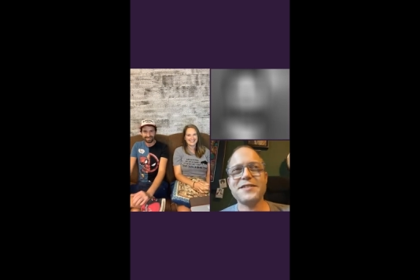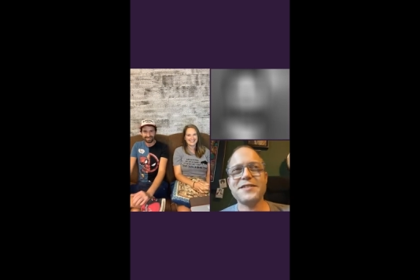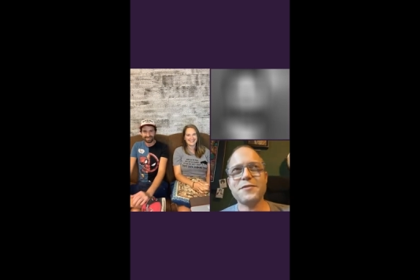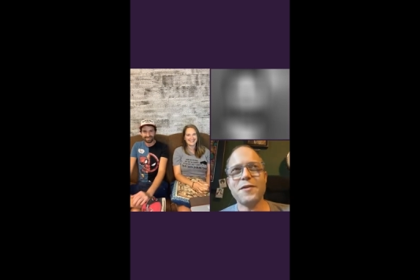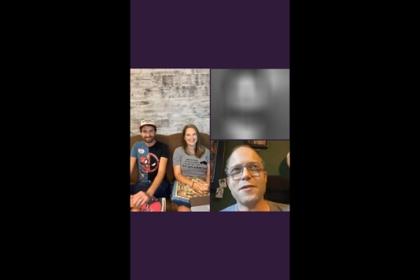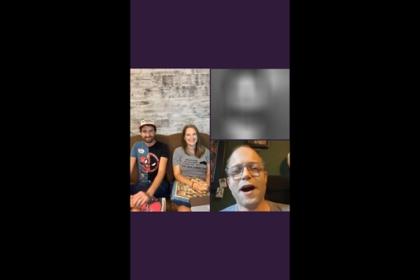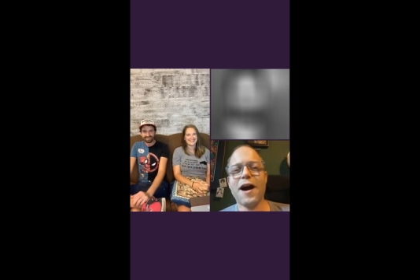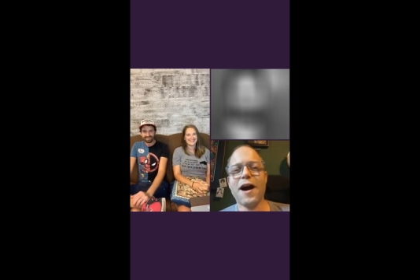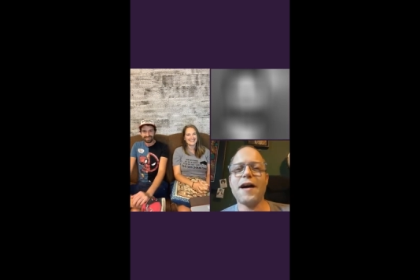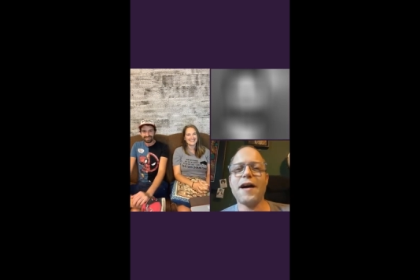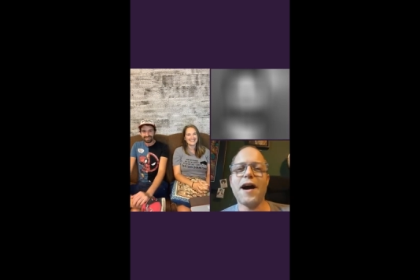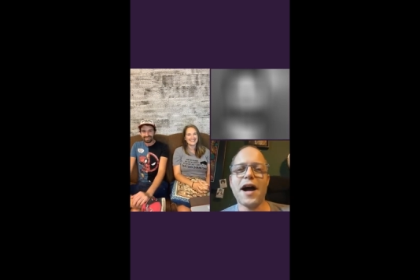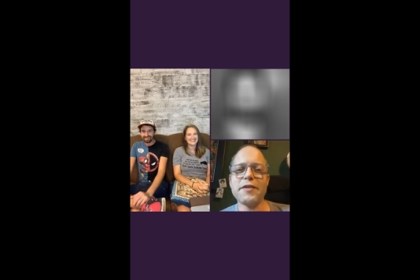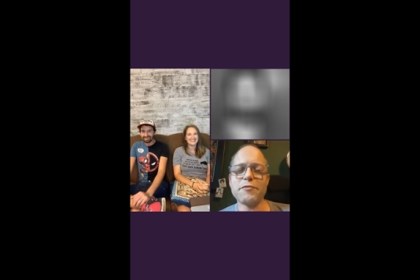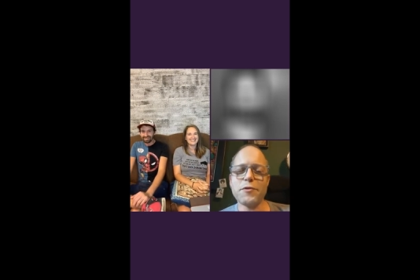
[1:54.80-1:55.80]
So
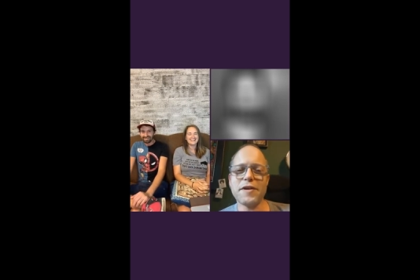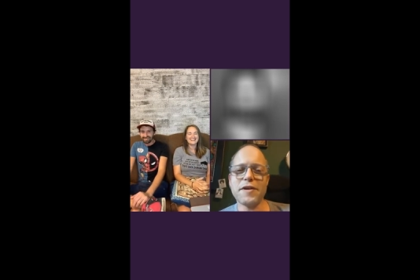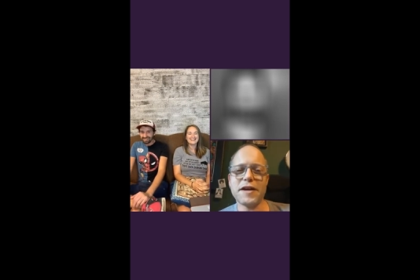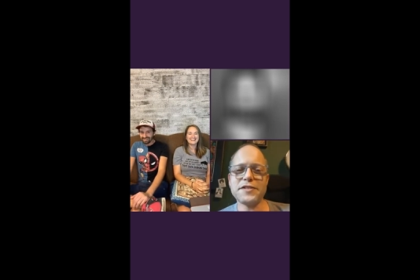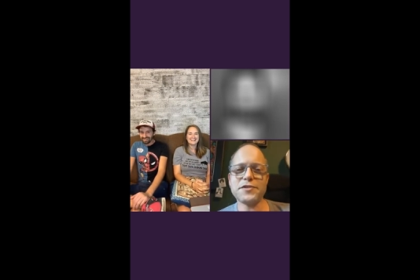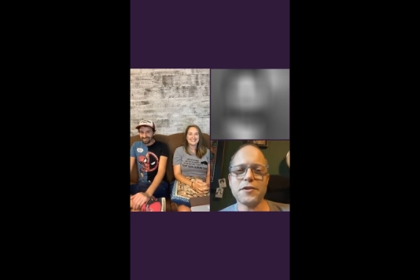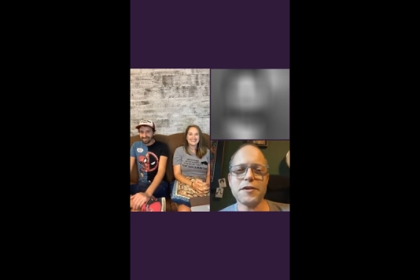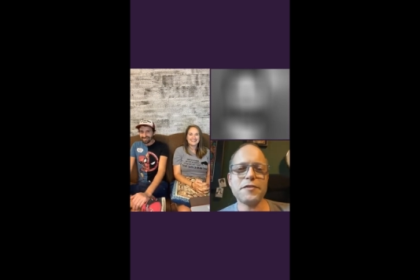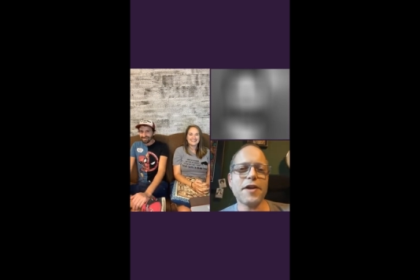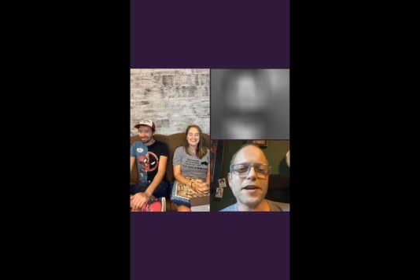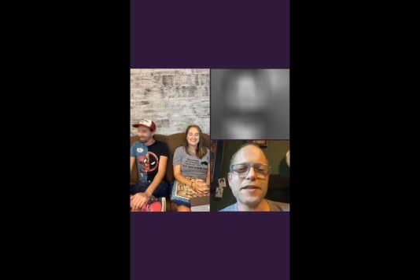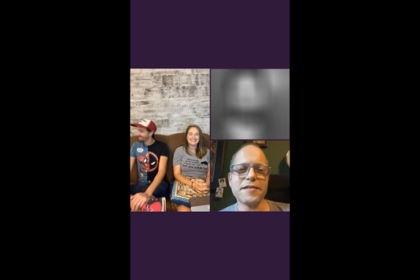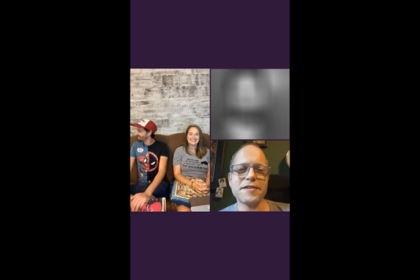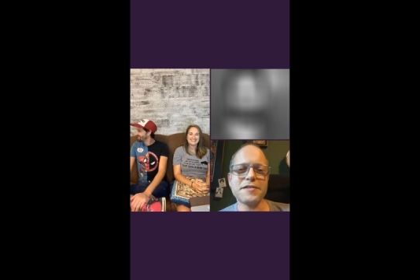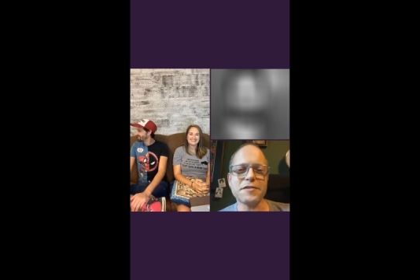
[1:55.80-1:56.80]
I started
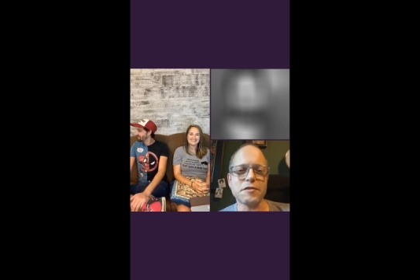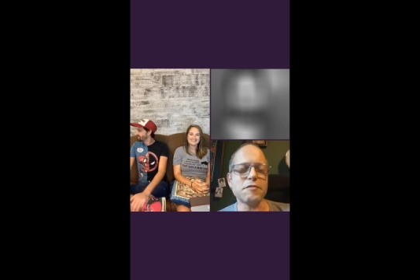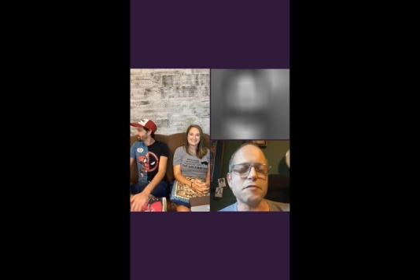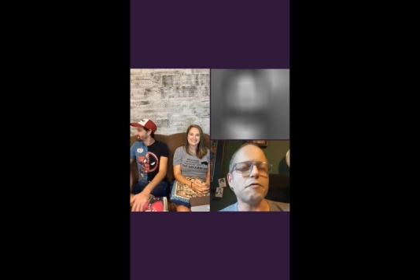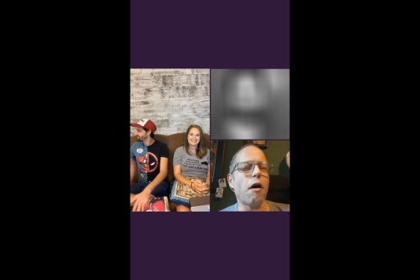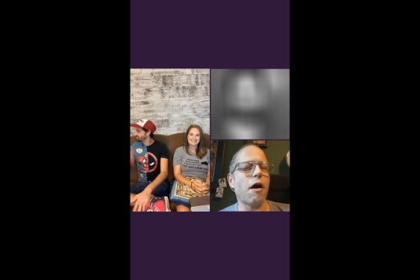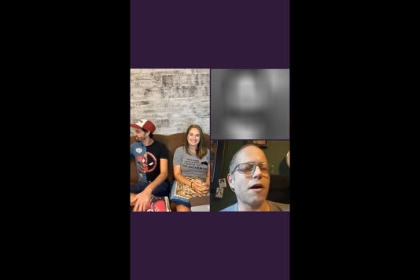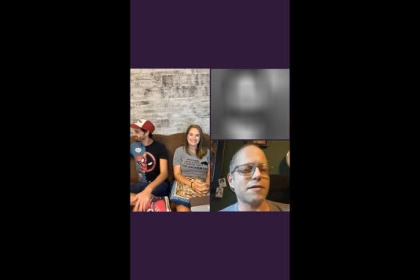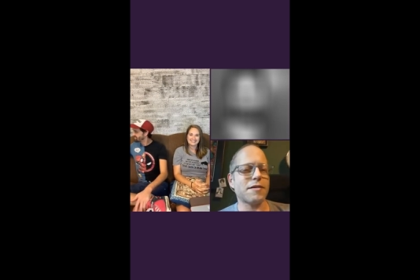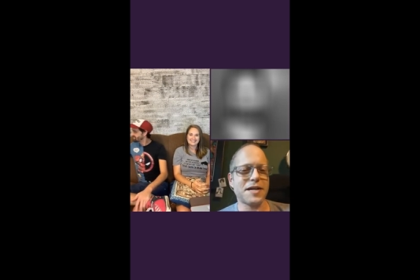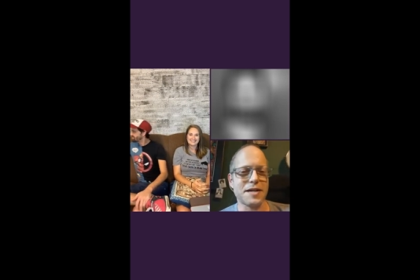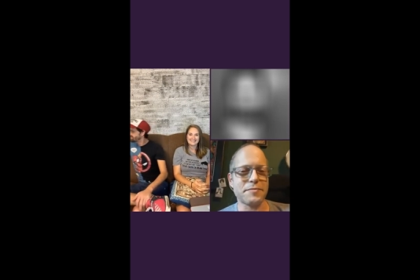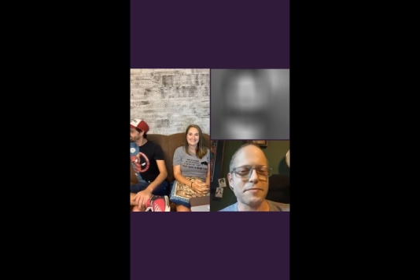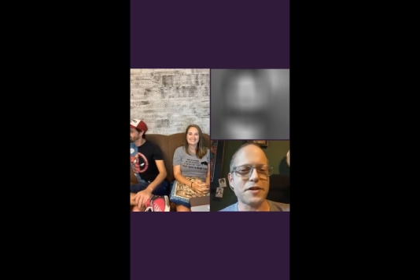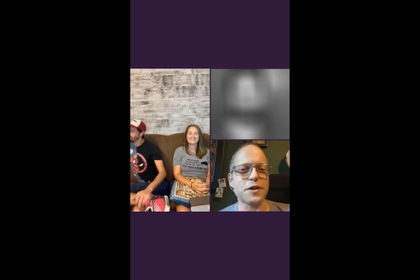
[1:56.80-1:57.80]
writing this a long
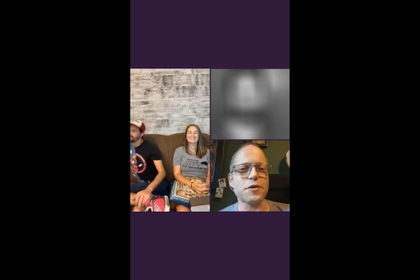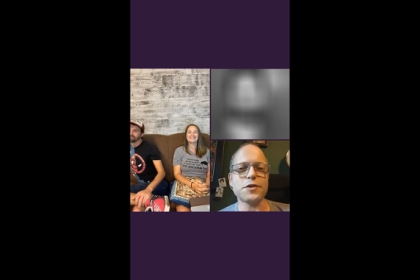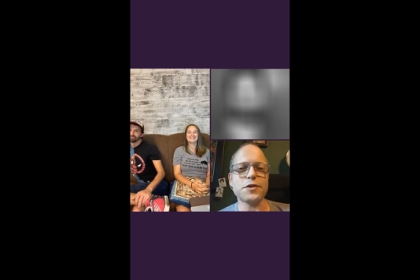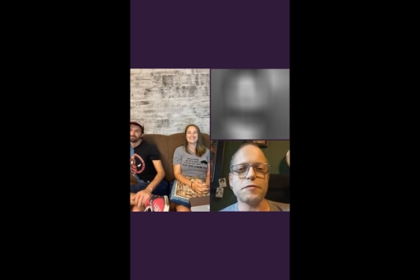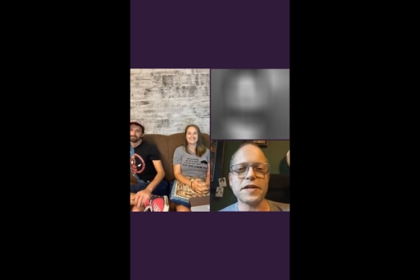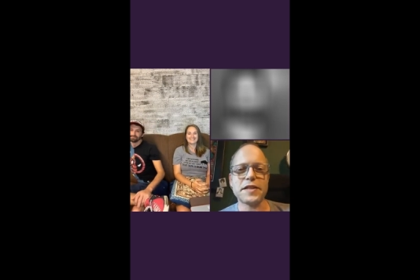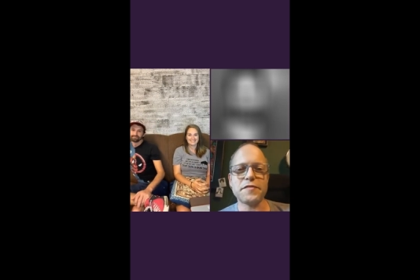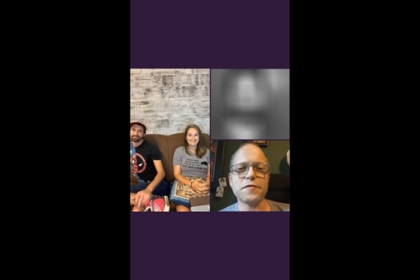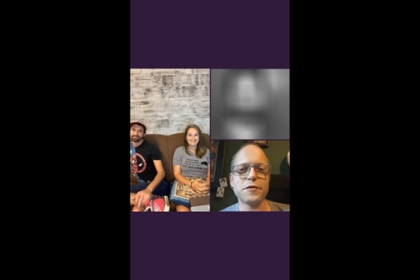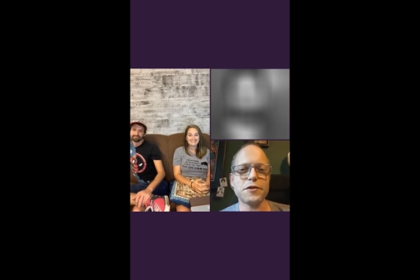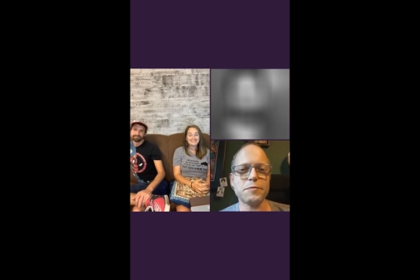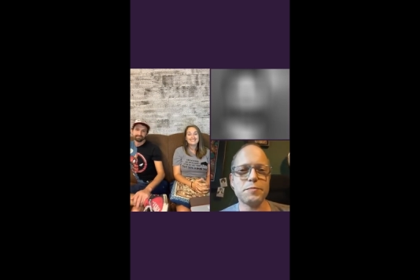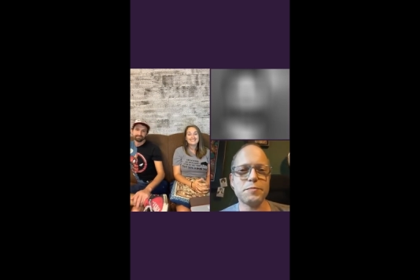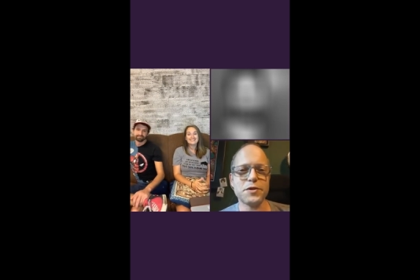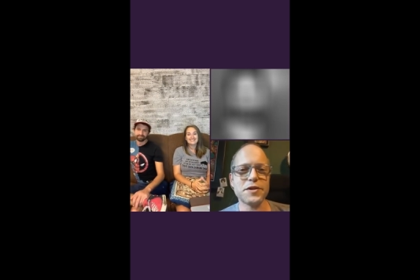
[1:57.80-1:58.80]
time ago. So like the
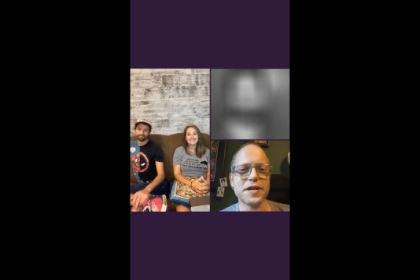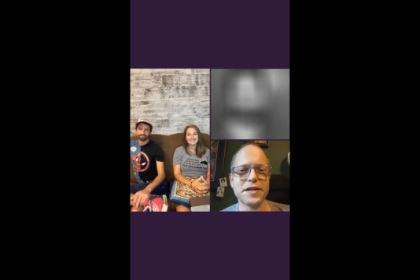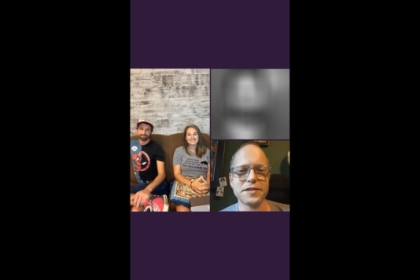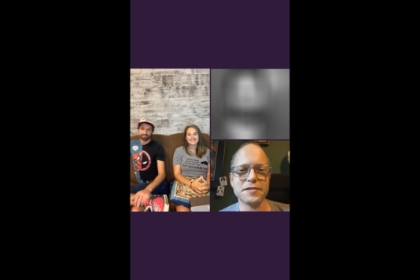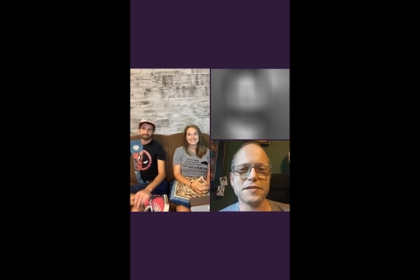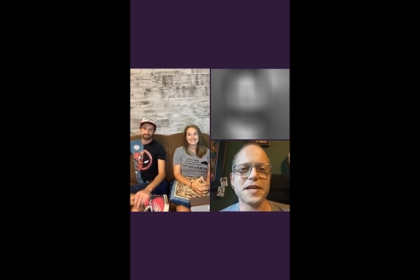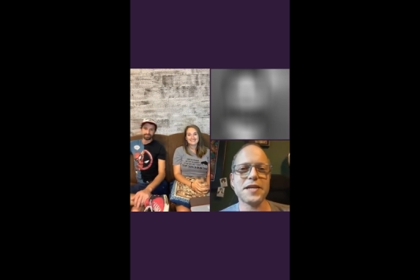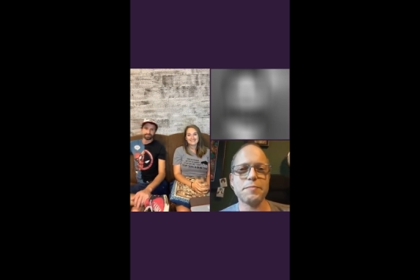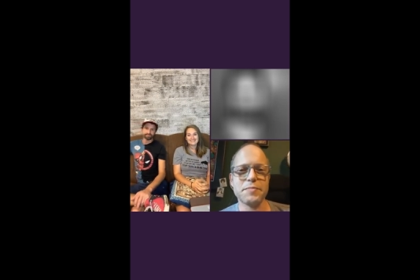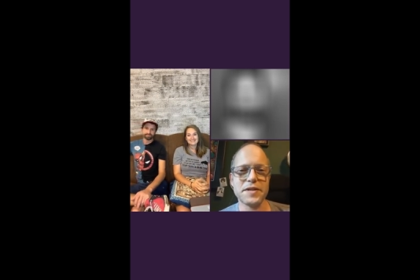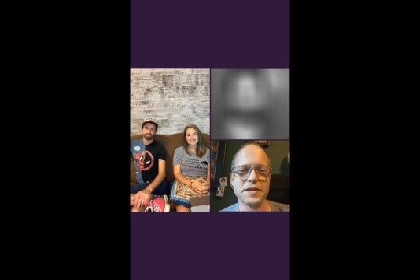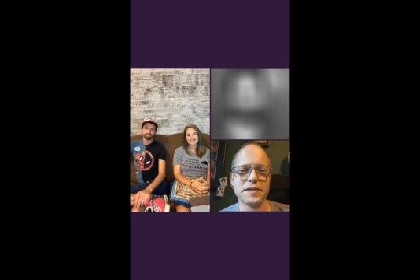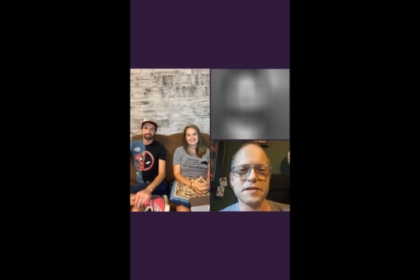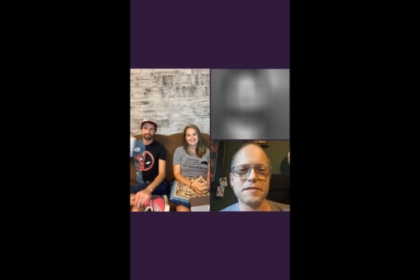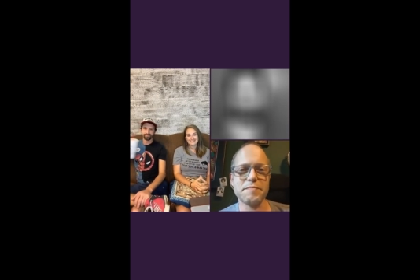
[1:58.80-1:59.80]
first book has like
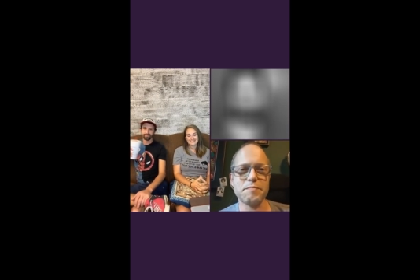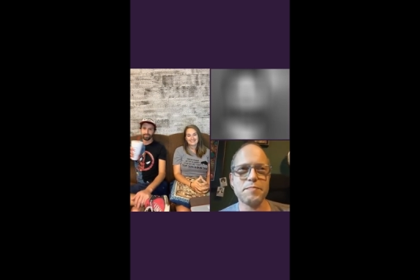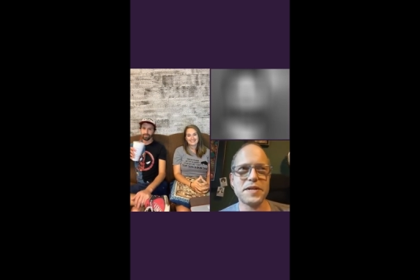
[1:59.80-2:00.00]
been